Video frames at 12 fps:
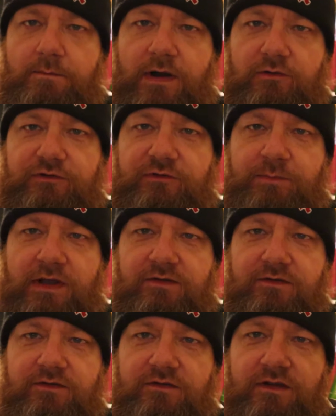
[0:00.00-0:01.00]
Marks &
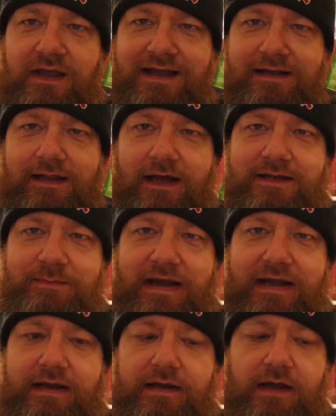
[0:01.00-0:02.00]
Spencer's Laid
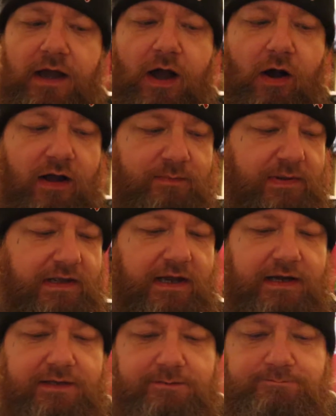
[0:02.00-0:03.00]
Back
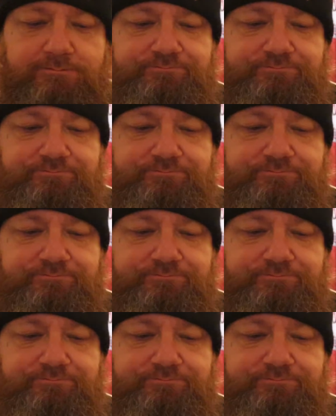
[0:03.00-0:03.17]
IPA.